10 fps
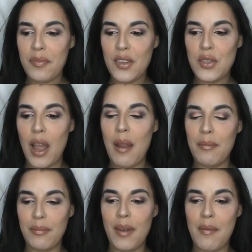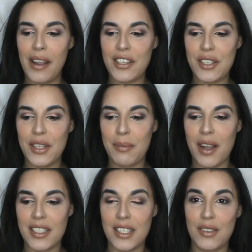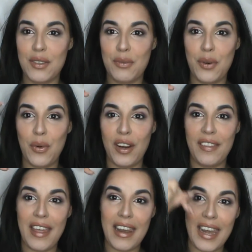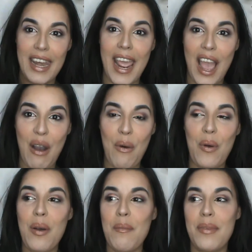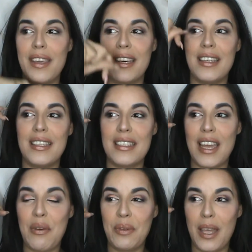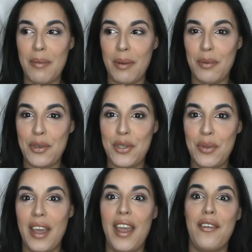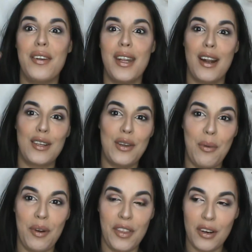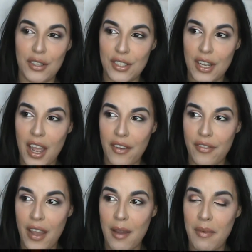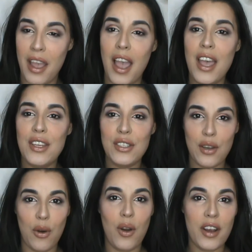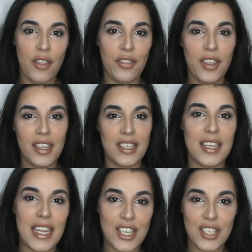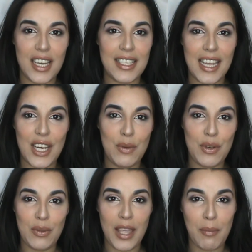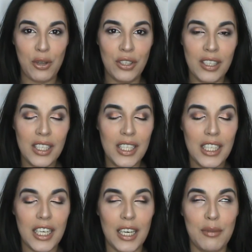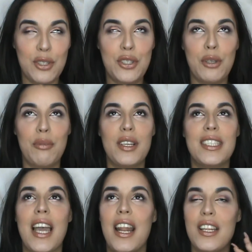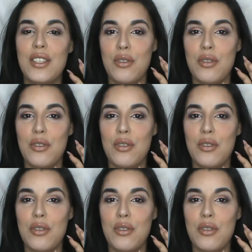So I'm actually in the process of recording that now, because I will not be able to do that every day in October. So another thing is, guys, I just got signed to a new label. Super excited.